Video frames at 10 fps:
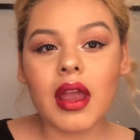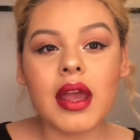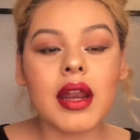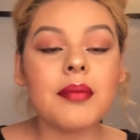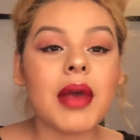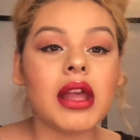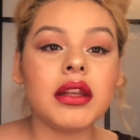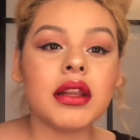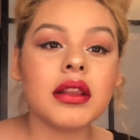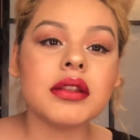And I'm
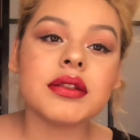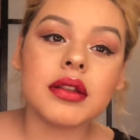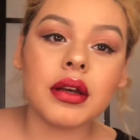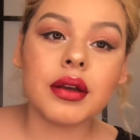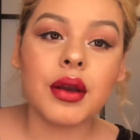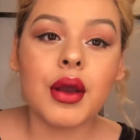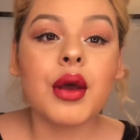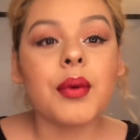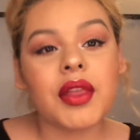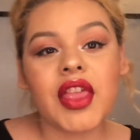ending this look
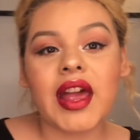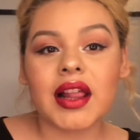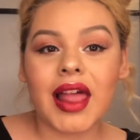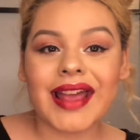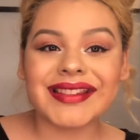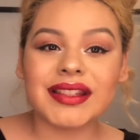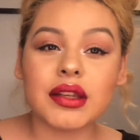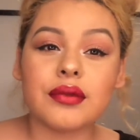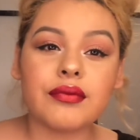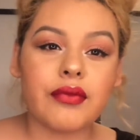with that
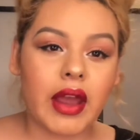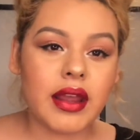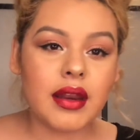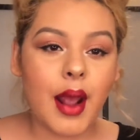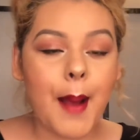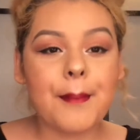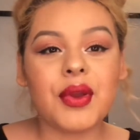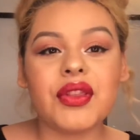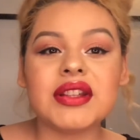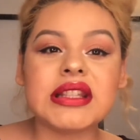classic red,
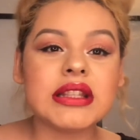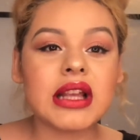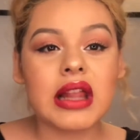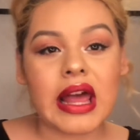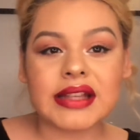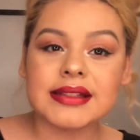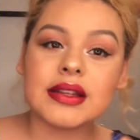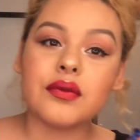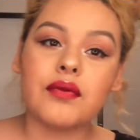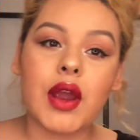but this is a
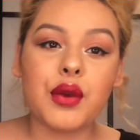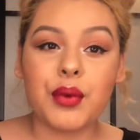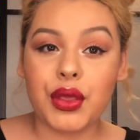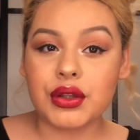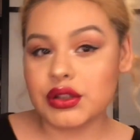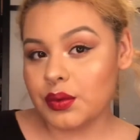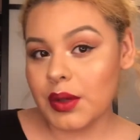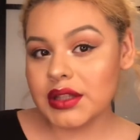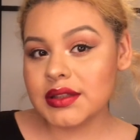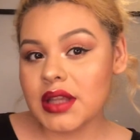classic red with a
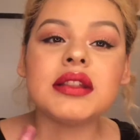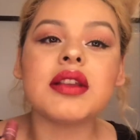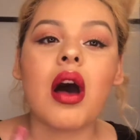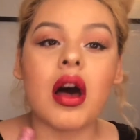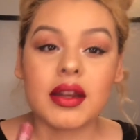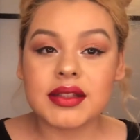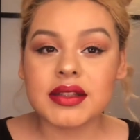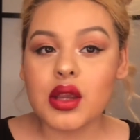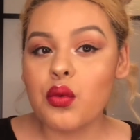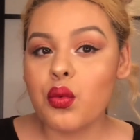twist. It's
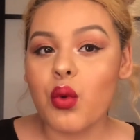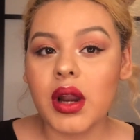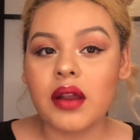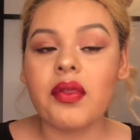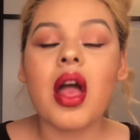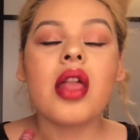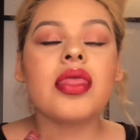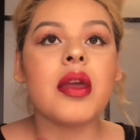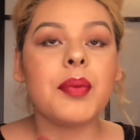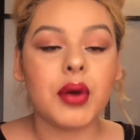honestly one of
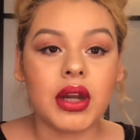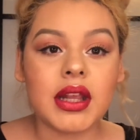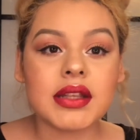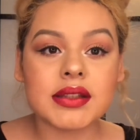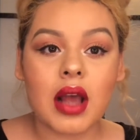the prettiest